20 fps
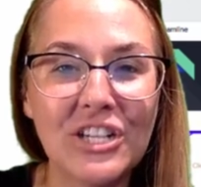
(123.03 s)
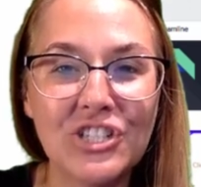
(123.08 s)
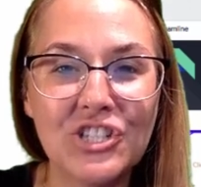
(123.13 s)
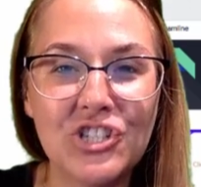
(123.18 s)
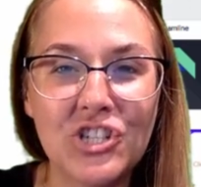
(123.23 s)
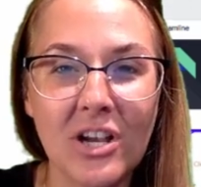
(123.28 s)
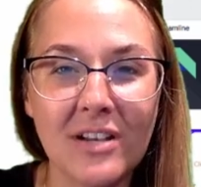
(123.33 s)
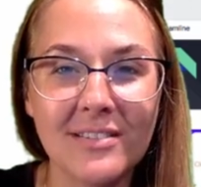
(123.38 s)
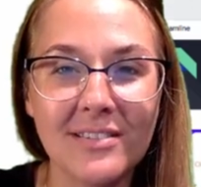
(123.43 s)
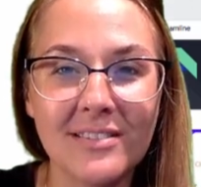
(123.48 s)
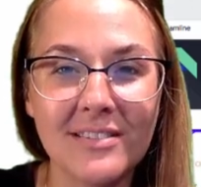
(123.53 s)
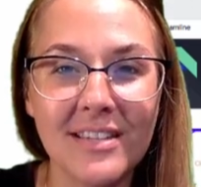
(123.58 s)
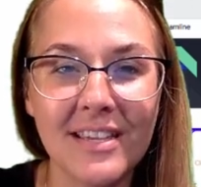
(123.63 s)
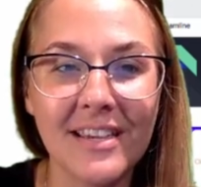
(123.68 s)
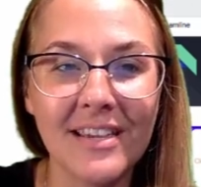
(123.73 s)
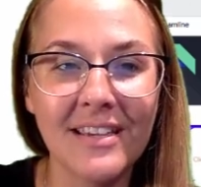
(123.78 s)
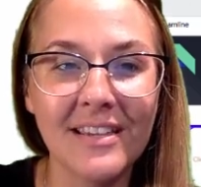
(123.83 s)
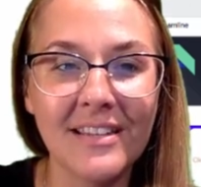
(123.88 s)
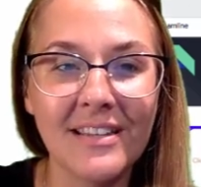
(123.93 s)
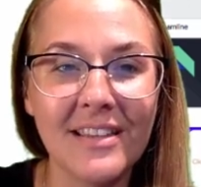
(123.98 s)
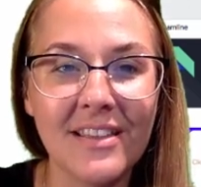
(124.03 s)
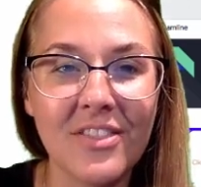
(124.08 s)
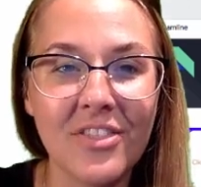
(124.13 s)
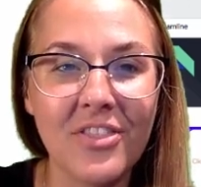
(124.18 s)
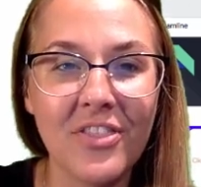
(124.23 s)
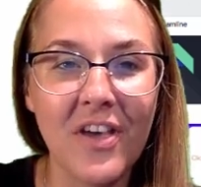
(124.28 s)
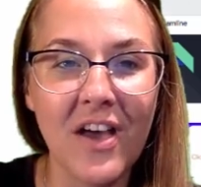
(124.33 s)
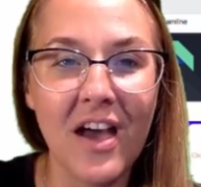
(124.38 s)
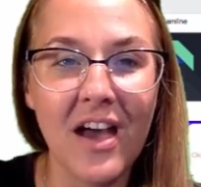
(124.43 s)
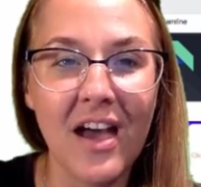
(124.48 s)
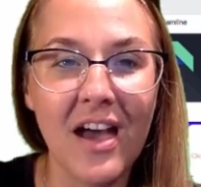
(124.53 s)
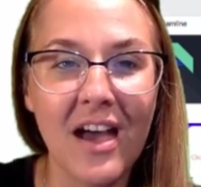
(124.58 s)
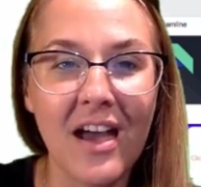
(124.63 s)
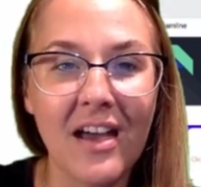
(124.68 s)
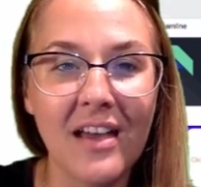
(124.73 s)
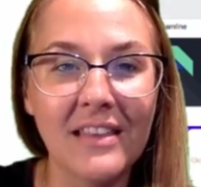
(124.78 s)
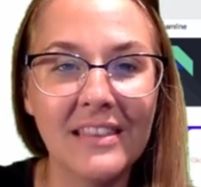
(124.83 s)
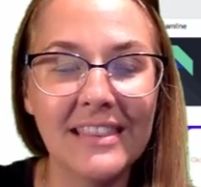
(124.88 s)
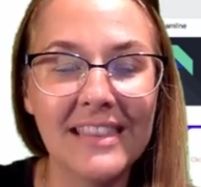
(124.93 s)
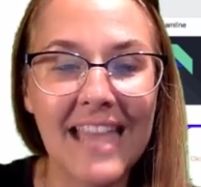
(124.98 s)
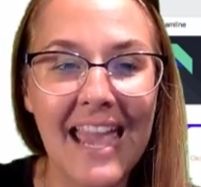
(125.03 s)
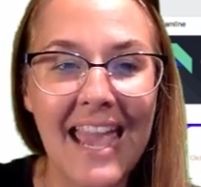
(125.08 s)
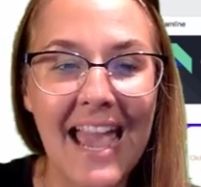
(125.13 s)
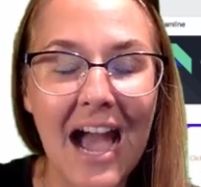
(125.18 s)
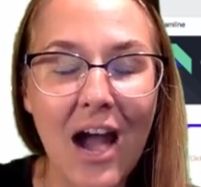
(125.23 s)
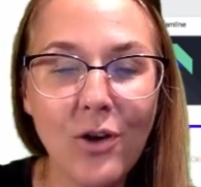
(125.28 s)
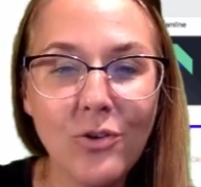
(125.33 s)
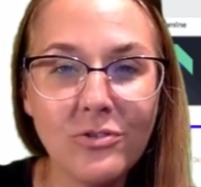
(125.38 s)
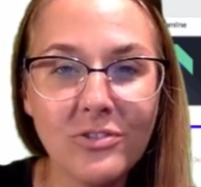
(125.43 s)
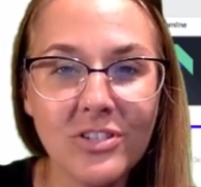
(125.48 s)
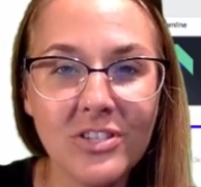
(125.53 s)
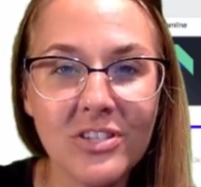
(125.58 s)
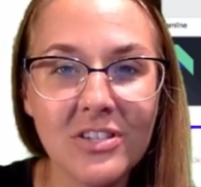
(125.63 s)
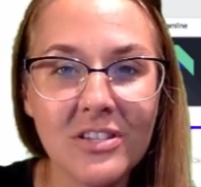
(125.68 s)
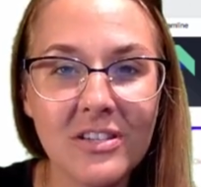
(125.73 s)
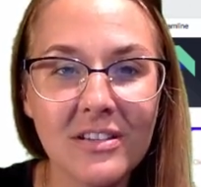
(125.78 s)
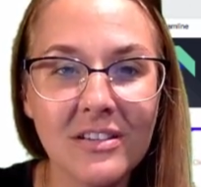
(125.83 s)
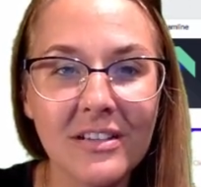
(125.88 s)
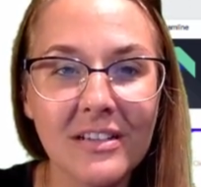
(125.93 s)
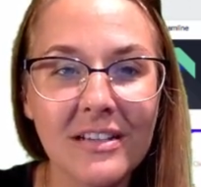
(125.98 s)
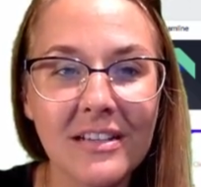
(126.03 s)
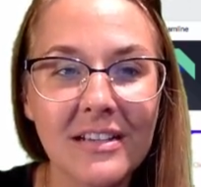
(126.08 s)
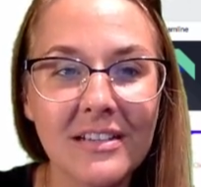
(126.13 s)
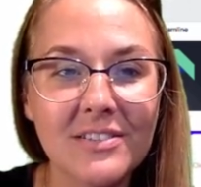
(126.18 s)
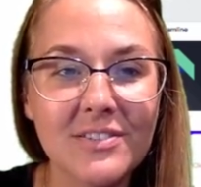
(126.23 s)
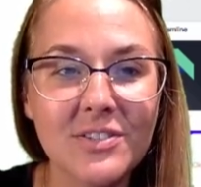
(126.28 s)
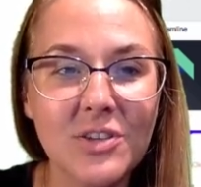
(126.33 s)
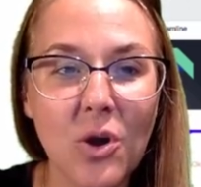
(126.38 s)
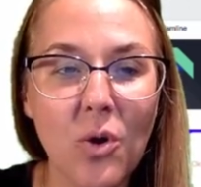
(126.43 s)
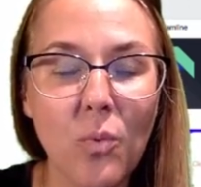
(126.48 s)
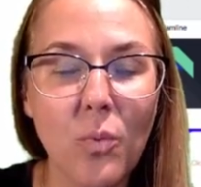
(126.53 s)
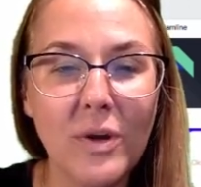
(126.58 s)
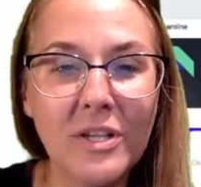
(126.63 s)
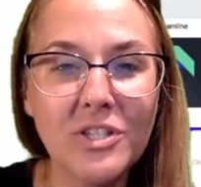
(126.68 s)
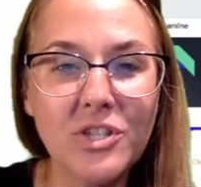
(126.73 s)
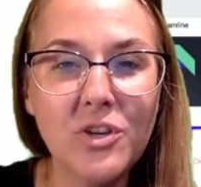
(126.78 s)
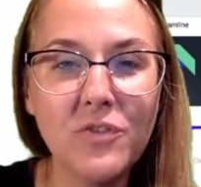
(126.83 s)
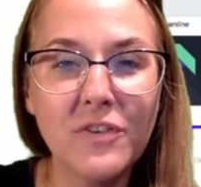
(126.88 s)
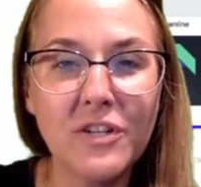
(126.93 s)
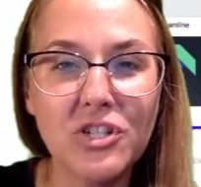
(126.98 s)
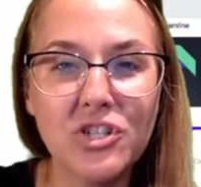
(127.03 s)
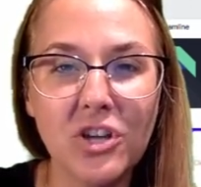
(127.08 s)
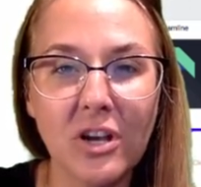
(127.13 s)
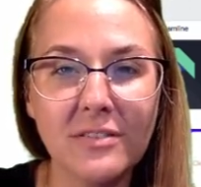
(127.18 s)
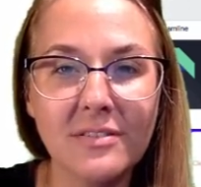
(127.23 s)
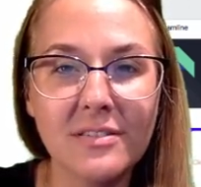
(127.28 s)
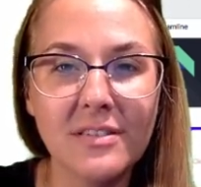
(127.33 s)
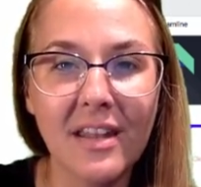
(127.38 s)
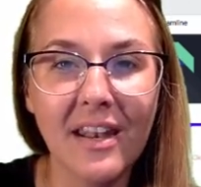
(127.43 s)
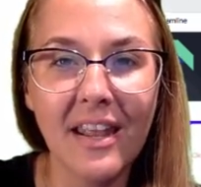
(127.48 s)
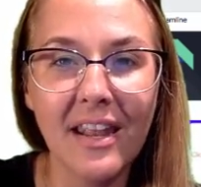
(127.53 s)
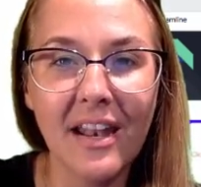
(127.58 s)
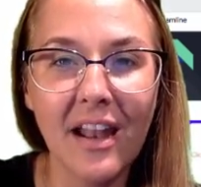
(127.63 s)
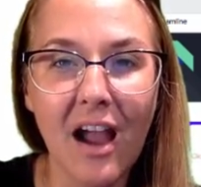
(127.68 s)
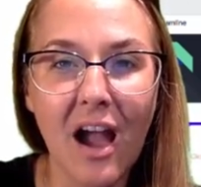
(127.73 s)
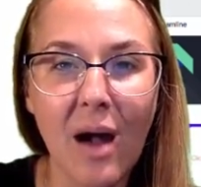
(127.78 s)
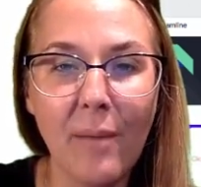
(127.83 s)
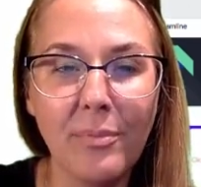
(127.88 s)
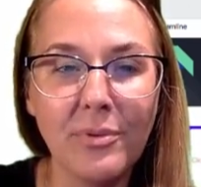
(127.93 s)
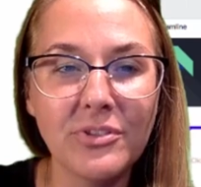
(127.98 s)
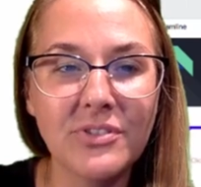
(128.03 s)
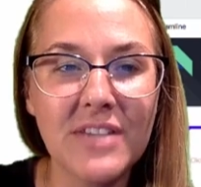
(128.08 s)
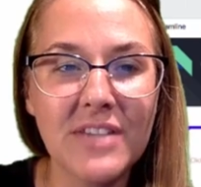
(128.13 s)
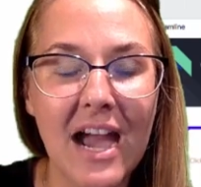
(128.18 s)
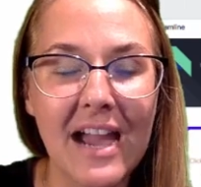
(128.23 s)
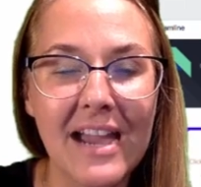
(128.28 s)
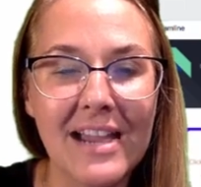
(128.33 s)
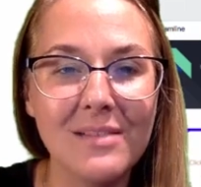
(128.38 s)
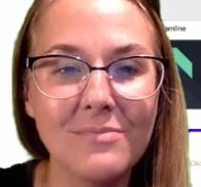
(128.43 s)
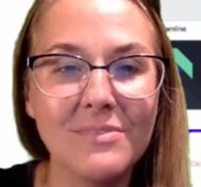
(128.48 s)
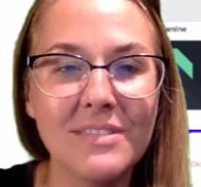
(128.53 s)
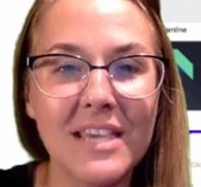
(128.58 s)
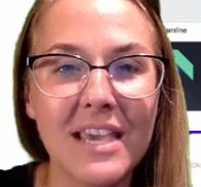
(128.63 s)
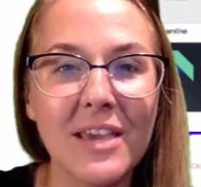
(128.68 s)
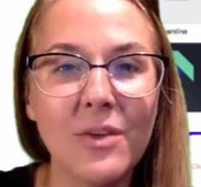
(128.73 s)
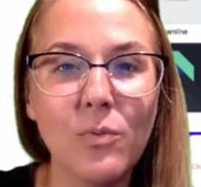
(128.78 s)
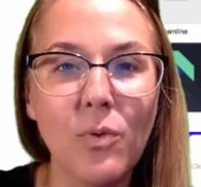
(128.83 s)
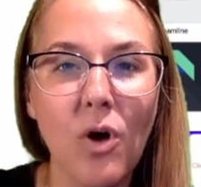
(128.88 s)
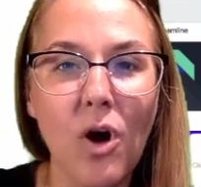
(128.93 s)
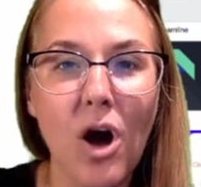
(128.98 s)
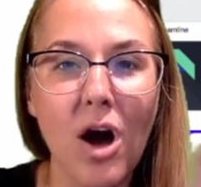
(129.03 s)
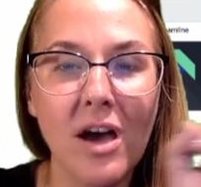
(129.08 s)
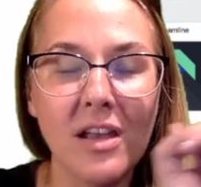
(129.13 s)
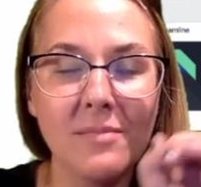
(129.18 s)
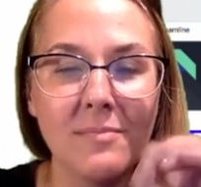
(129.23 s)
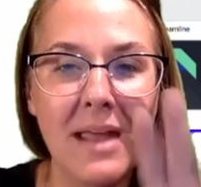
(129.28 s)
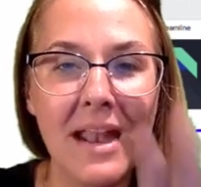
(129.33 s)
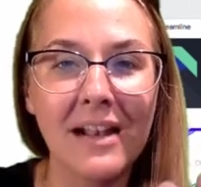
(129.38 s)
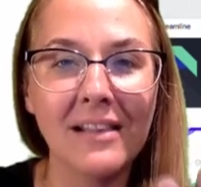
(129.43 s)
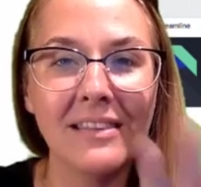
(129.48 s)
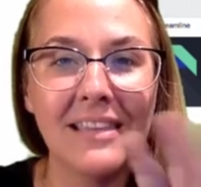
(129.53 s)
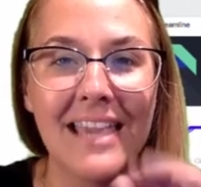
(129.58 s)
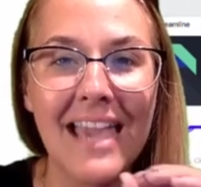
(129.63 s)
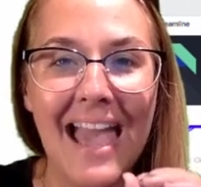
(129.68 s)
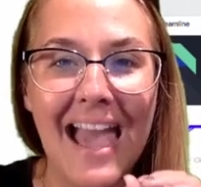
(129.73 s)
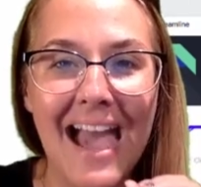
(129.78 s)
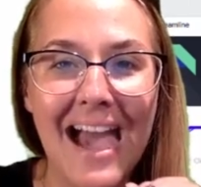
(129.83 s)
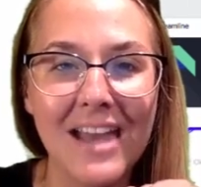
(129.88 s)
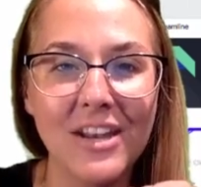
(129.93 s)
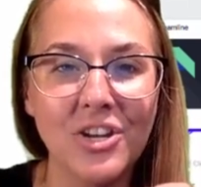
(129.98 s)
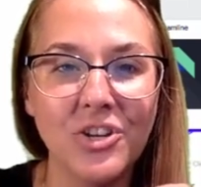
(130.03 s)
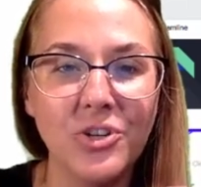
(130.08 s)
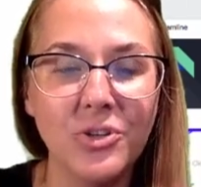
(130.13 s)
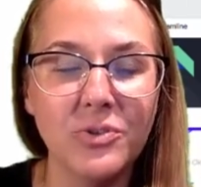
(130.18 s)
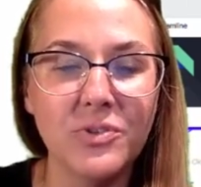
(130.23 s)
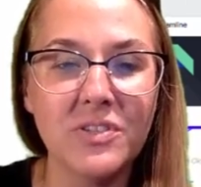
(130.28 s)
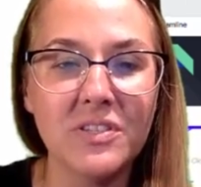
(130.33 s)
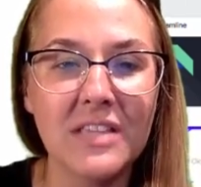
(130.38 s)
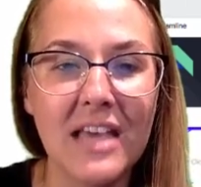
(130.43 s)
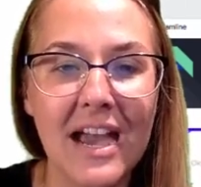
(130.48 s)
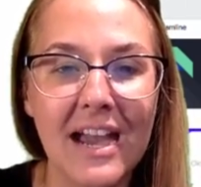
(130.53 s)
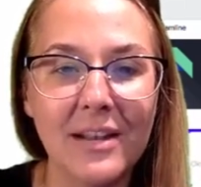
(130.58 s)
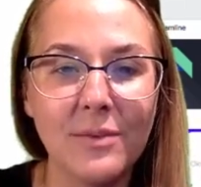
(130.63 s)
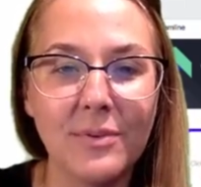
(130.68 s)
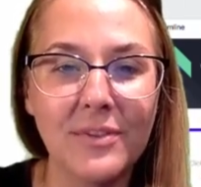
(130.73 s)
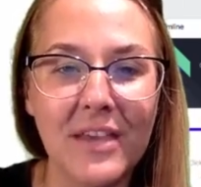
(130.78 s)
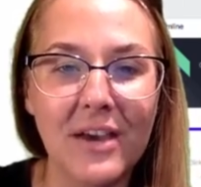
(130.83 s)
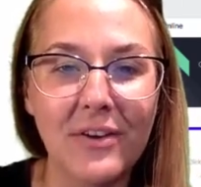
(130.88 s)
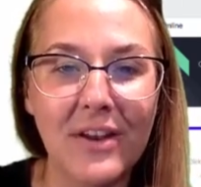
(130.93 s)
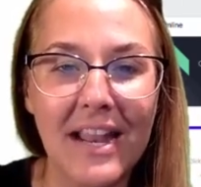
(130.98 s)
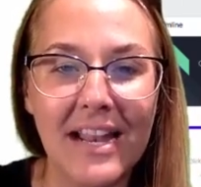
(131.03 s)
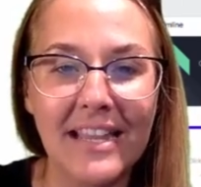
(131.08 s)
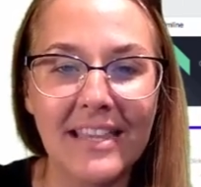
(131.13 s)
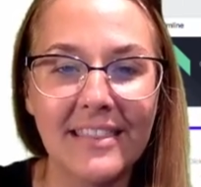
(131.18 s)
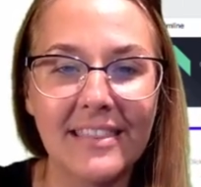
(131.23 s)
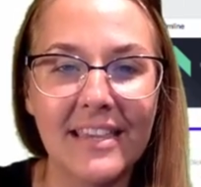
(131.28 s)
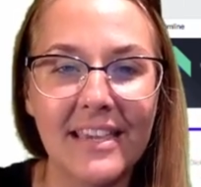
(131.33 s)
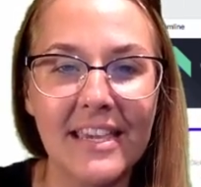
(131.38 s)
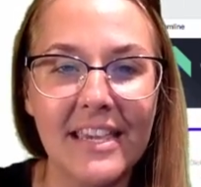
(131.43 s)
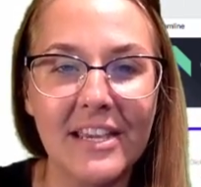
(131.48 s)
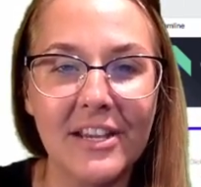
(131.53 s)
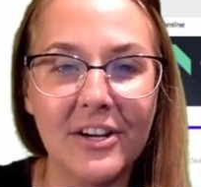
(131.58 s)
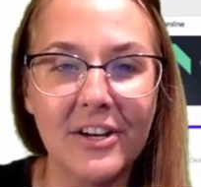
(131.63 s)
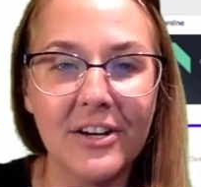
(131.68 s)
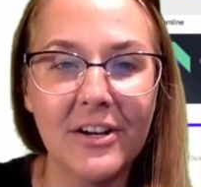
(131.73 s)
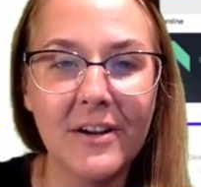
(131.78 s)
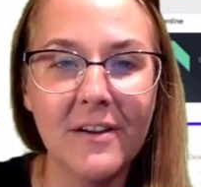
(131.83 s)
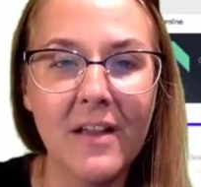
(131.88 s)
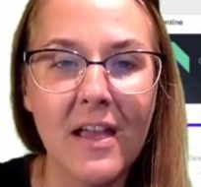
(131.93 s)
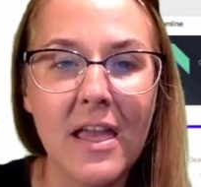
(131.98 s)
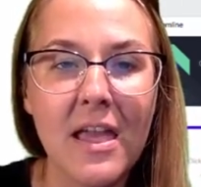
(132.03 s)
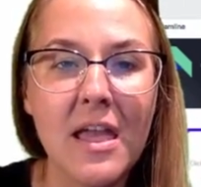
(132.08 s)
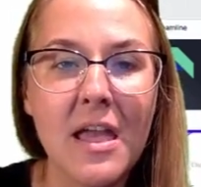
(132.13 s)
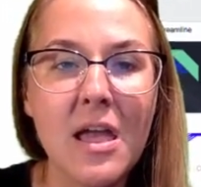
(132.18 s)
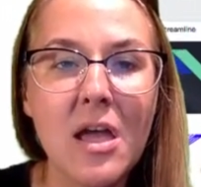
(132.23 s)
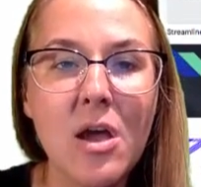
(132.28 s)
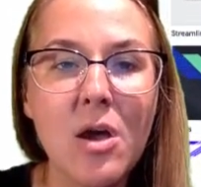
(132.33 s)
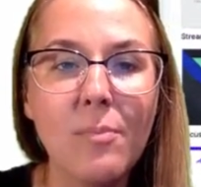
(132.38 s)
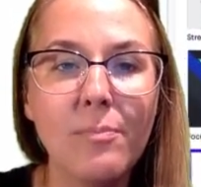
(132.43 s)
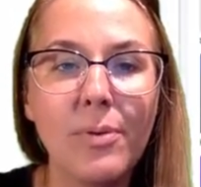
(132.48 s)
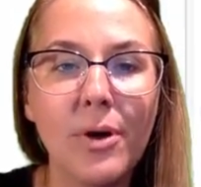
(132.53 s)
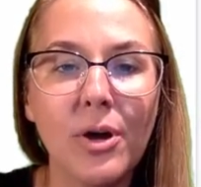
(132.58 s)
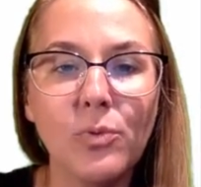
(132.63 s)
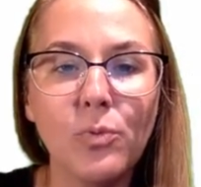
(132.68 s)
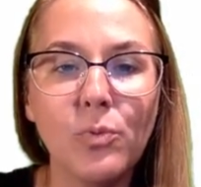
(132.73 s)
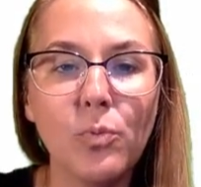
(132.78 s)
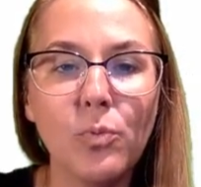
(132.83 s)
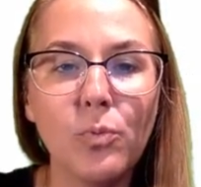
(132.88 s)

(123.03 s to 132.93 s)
adjusted the layout. So once you've adjusted it a couple times, it will automatically add a new slide without anything here. But